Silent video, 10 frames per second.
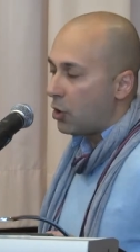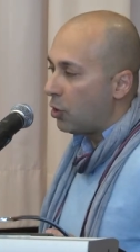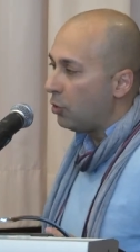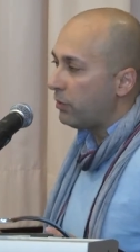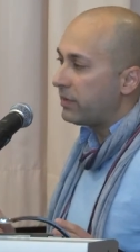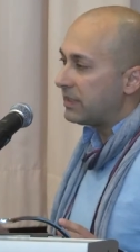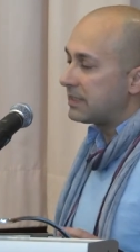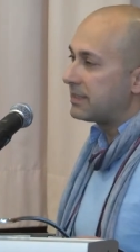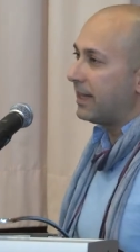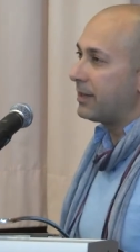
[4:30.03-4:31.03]
All
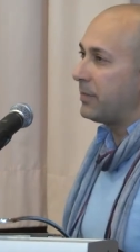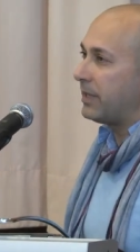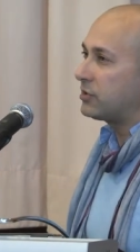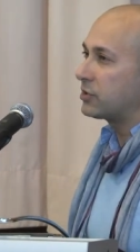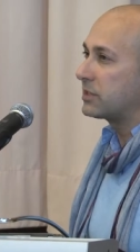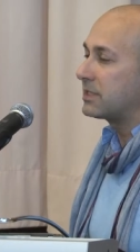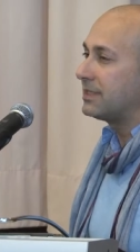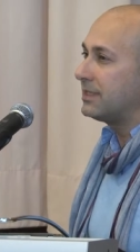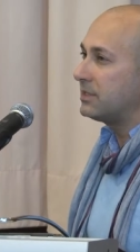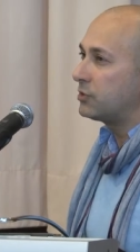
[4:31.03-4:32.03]
these dimensions
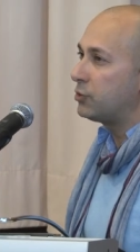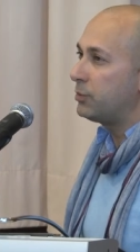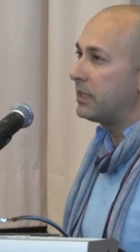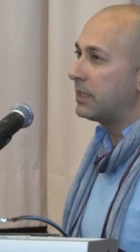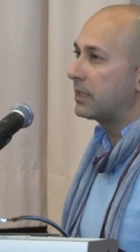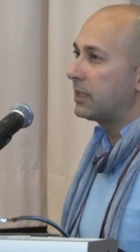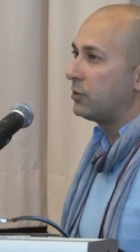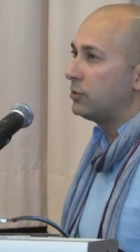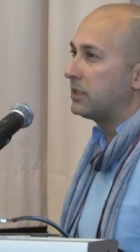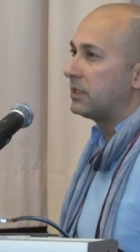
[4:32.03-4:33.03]
need to be
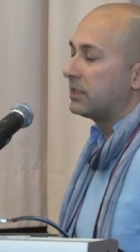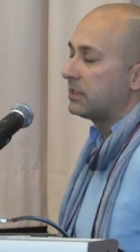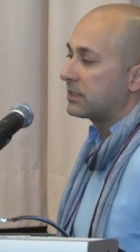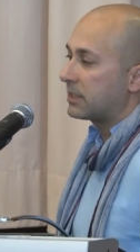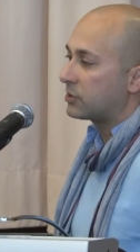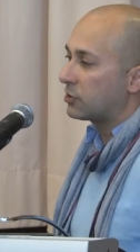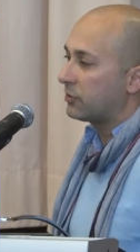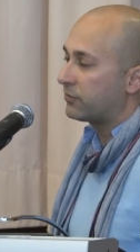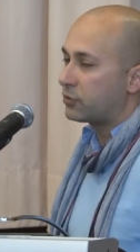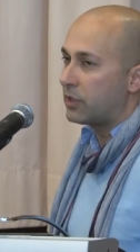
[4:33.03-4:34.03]
included in a
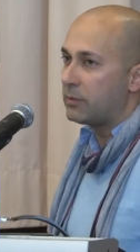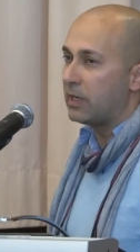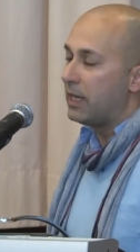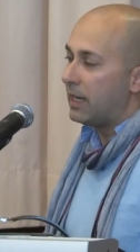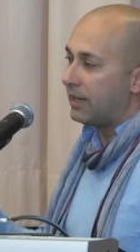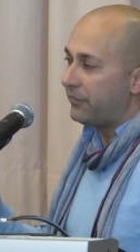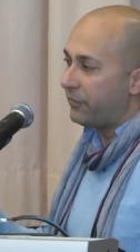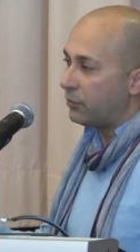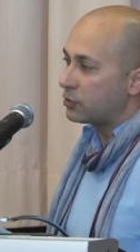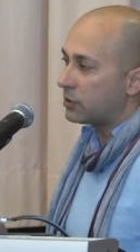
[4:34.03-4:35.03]
discussion of trauma.
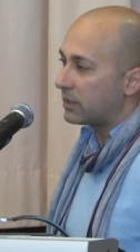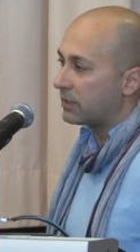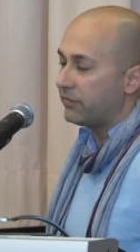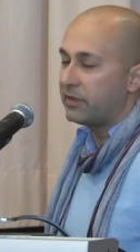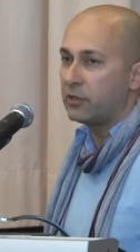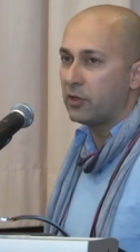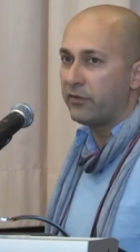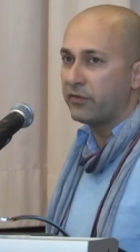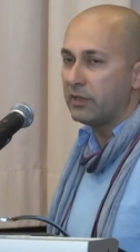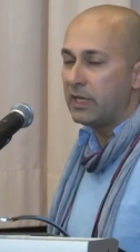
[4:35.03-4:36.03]
Unfortunately, very
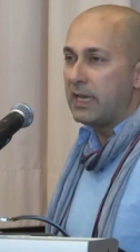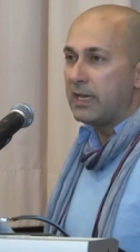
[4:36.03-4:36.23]
often,